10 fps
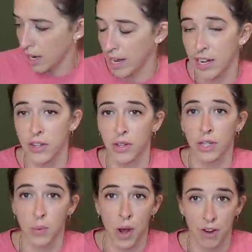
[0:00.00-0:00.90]
how to do
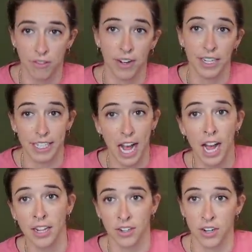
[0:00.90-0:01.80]
these Wad-frees.
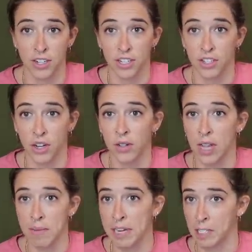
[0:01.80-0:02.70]
I learned, so
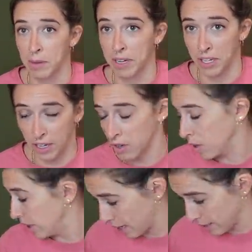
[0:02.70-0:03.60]
let me explain to you
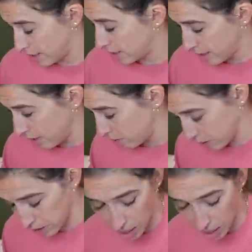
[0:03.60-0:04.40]
because it was a